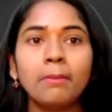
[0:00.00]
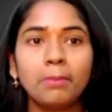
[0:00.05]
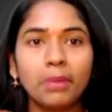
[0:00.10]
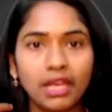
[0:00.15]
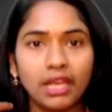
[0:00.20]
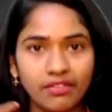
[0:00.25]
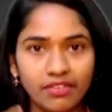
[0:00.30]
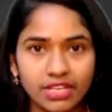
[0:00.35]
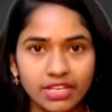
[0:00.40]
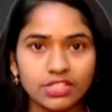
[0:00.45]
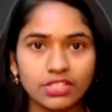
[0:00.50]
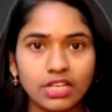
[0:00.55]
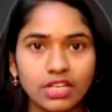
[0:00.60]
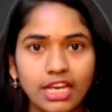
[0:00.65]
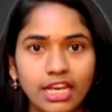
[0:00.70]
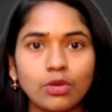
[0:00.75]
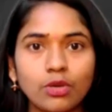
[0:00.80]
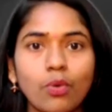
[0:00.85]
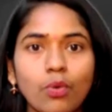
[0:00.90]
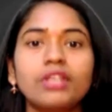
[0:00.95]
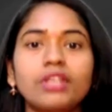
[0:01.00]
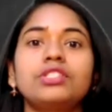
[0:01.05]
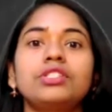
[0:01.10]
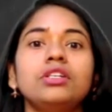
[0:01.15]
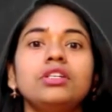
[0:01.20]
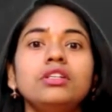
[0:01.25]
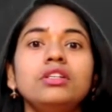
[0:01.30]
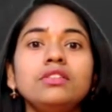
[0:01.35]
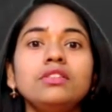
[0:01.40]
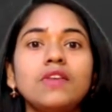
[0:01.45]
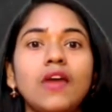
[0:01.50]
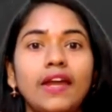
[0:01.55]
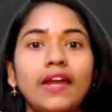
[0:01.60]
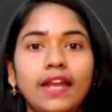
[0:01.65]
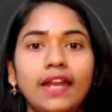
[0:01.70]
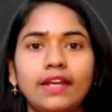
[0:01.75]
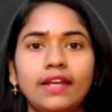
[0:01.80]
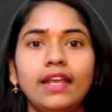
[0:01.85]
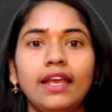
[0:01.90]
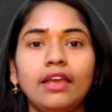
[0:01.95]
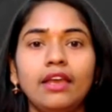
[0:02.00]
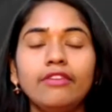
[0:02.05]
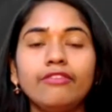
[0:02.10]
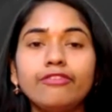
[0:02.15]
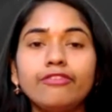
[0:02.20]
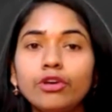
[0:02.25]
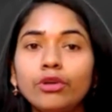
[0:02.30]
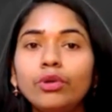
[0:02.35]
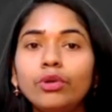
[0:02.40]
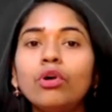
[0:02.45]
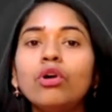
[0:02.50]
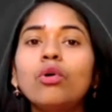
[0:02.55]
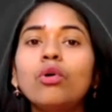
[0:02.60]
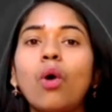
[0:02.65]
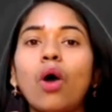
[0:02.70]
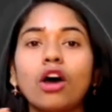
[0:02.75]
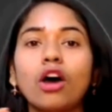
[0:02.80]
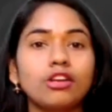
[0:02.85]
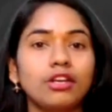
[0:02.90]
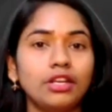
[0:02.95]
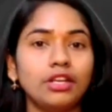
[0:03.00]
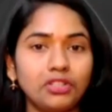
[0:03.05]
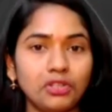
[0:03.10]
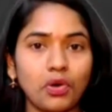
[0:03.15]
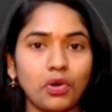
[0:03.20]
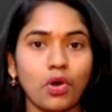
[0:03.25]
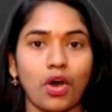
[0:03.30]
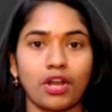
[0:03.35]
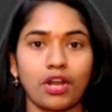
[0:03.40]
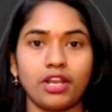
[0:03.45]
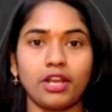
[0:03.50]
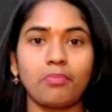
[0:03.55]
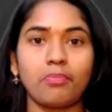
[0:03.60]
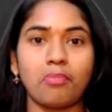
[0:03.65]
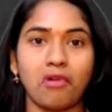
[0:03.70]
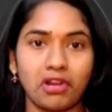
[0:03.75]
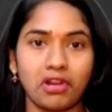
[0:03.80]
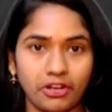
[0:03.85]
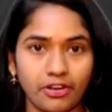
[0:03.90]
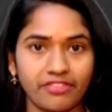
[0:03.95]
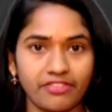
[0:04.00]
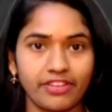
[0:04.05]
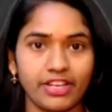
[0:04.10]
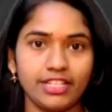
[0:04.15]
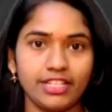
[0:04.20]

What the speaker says: Previous NEET questions, and if you know corner to corner point of